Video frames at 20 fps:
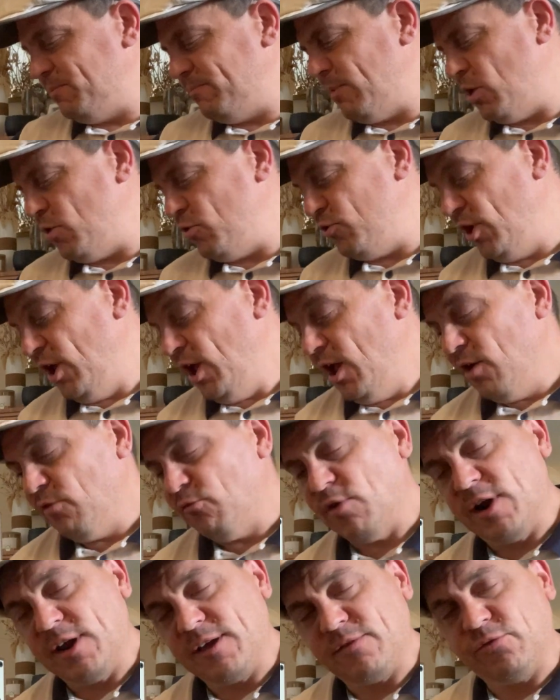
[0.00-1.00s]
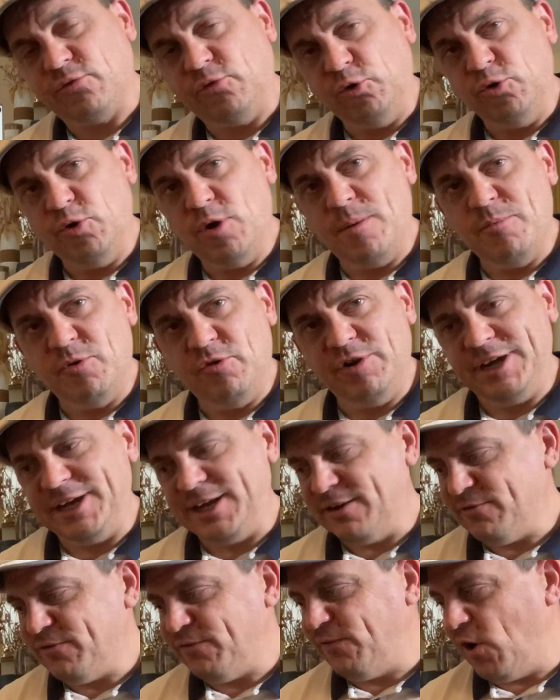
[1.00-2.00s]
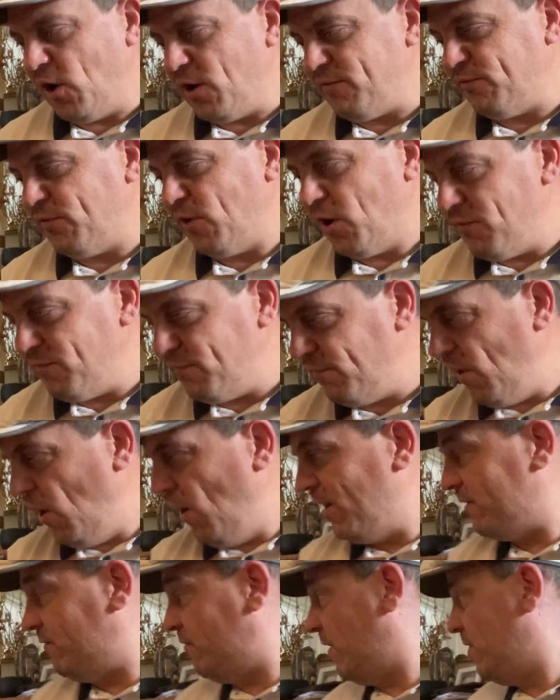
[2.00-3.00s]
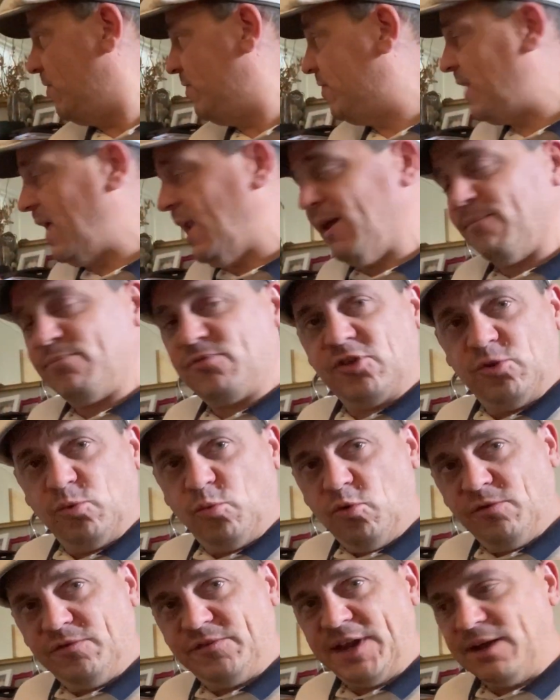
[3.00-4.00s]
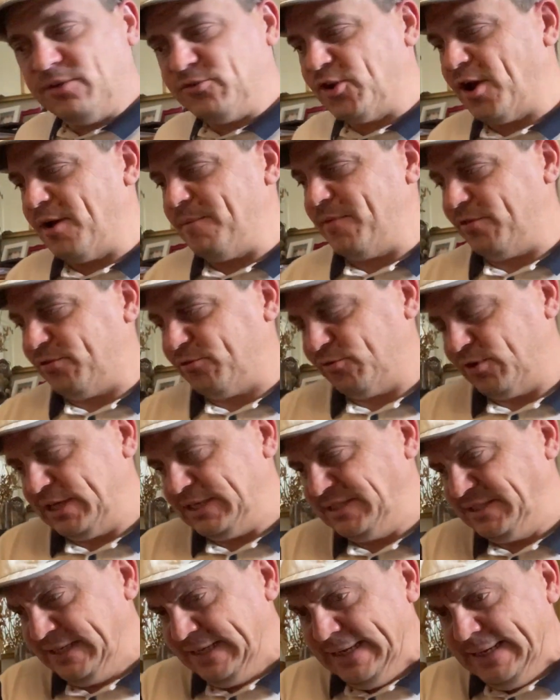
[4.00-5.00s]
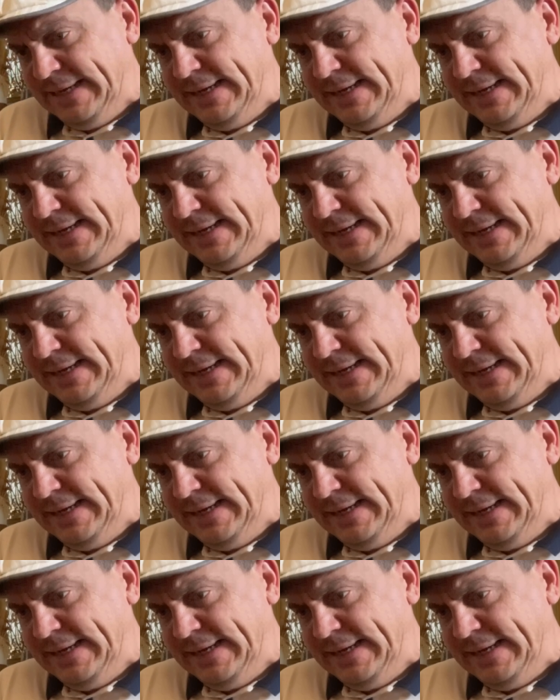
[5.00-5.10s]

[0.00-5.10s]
mode, running through a Meridian 555, then up to the Wharfdale Diamond 3s.